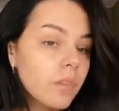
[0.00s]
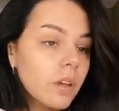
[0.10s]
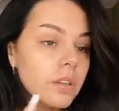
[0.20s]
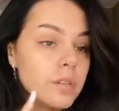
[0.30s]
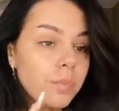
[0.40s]

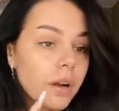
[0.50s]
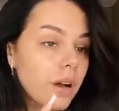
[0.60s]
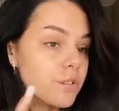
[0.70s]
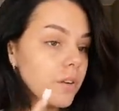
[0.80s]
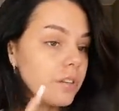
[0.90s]
These
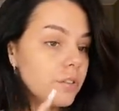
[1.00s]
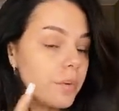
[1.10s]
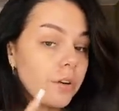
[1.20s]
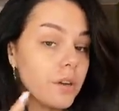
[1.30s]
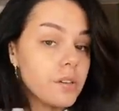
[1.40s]
breakouts really do be
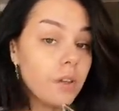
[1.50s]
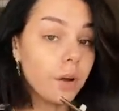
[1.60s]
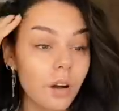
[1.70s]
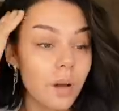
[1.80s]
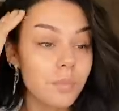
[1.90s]
crazy though.
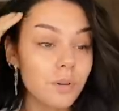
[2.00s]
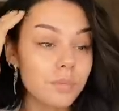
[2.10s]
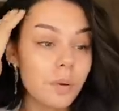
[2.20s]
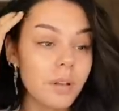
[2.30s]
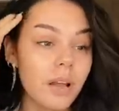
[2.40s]
I'm on
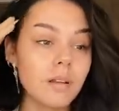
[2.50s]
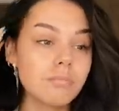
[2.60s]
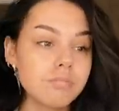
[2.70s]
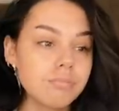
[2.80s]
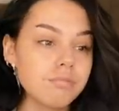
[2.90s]
probably
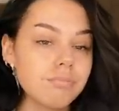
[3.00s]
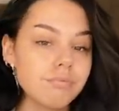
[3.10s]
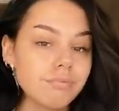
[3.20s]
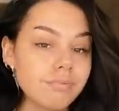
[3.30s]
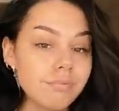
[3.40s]
like
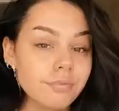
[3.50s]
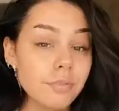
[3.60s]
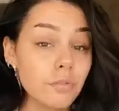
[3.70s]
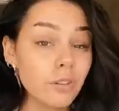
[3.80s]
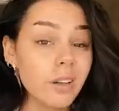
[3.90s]

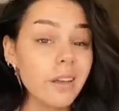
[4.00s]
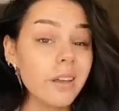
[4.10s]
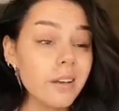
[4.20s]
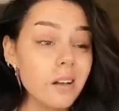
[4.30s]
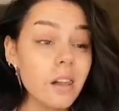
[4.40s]
3-4
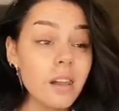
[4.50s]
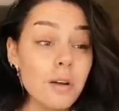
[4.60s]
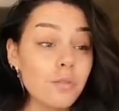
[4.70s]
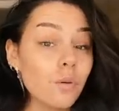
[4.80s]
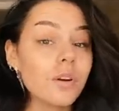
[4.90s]

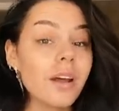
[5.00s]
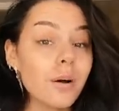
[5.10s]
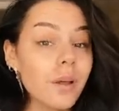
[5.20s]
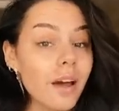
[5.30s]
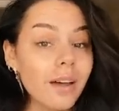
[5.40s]
day old
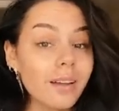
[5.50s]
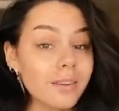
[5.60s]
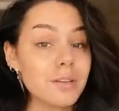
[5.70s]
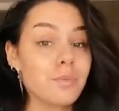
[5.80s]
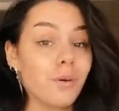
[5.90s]
hair at
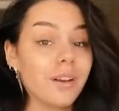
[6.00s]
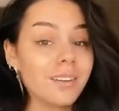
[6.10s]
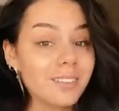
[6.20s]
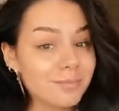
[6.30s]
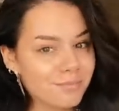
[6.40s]
this point.
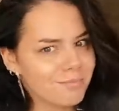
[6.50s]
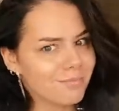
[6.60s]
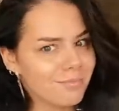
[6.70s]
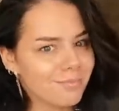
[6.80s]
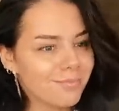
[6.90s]

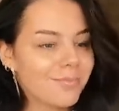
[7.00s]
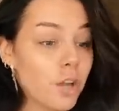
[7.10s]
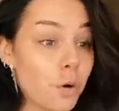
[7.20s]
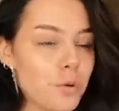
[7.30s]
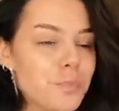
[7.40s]

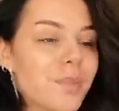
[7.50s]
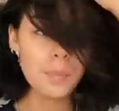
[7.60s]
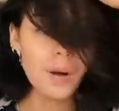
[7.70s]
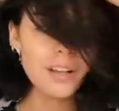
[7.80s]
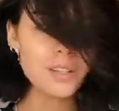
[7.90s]
Gross.
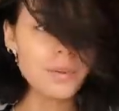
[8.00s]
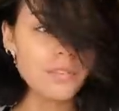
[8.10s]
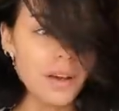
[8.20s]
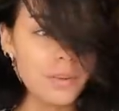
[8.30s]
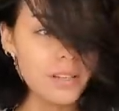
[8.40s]
But to be
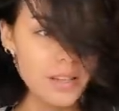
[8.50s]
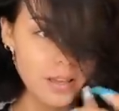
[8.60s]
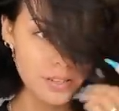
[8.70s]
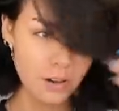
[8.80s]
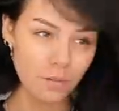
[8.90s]
fair with this
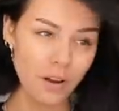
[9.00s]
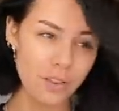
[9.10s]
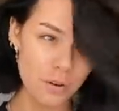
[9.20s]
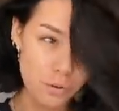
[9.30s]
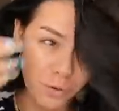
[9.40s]
hairstyle, right, the
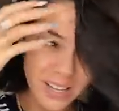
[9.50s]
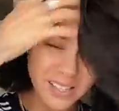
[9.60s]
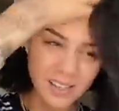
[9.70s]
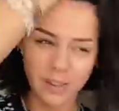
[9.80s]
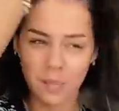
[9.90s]

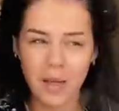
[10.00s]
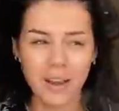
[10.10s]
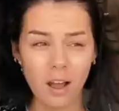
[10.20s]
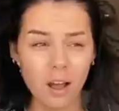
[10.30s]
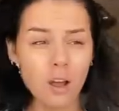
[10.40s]
greasier the
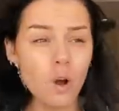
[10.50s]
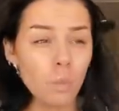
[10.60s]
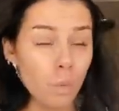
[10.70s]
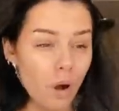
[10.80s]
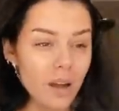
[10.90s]
better.
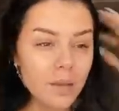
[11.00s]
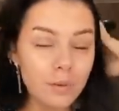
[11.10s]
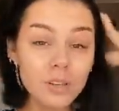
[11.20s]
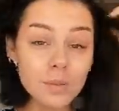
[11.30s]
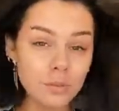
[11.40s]
Why?
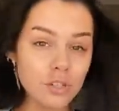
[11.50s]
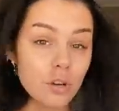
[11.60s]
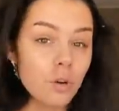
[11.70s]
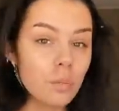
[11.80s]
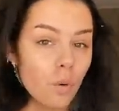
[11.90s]
Because it would just
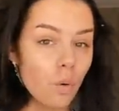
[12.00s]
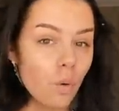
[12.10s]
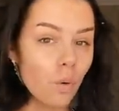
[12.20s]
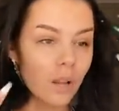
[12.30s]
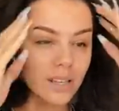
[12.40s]
look
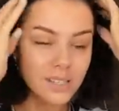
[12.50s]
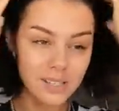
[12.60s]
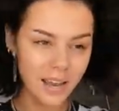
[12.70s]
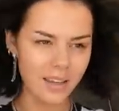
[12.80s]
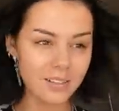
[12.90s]
more like
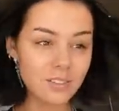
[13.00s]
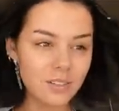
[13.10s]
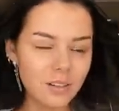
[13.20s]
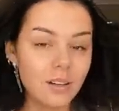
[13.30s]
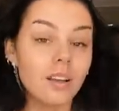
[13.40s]
slicked.
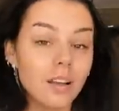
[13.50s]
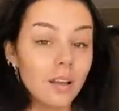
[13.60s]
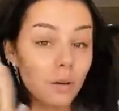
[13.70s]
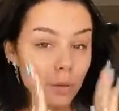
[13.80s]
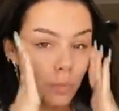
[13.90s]
Like it
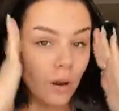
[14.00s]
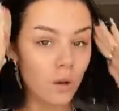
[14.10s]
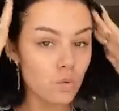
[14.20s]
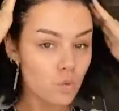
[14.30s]
look more like.